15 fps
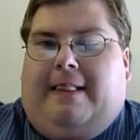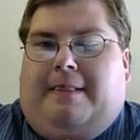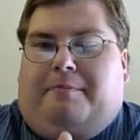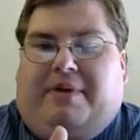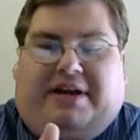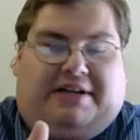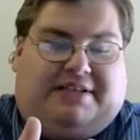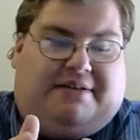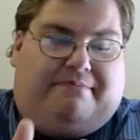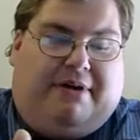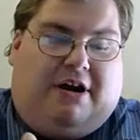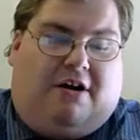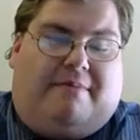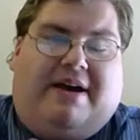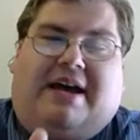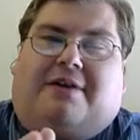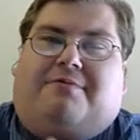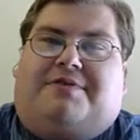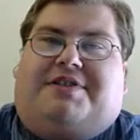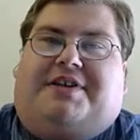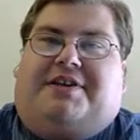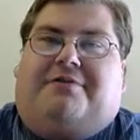Because the Merrimack
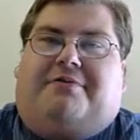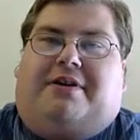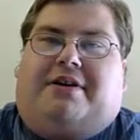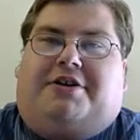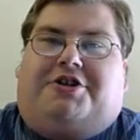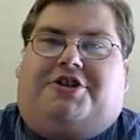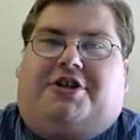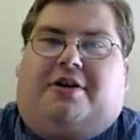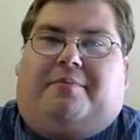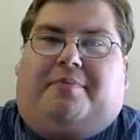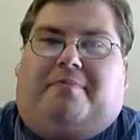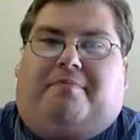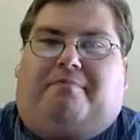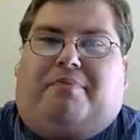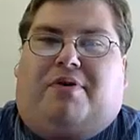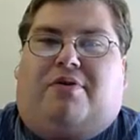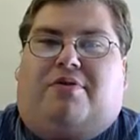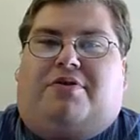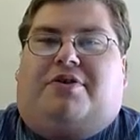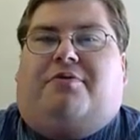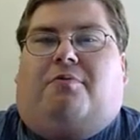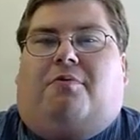was a Union ship
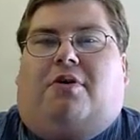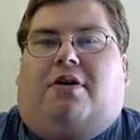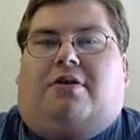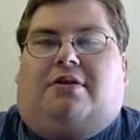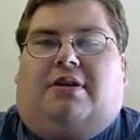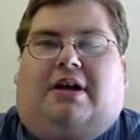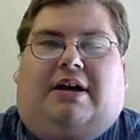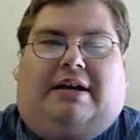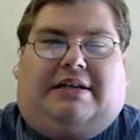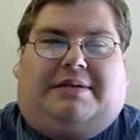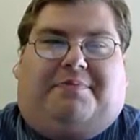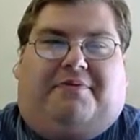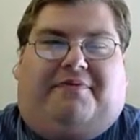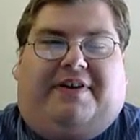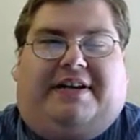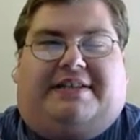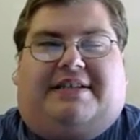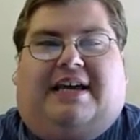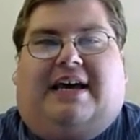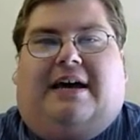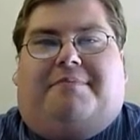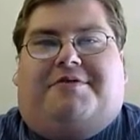burned to the waterline to prevent its
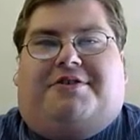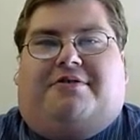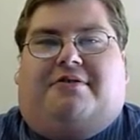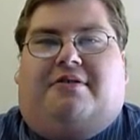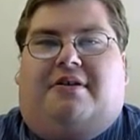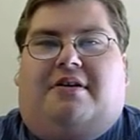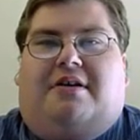capture.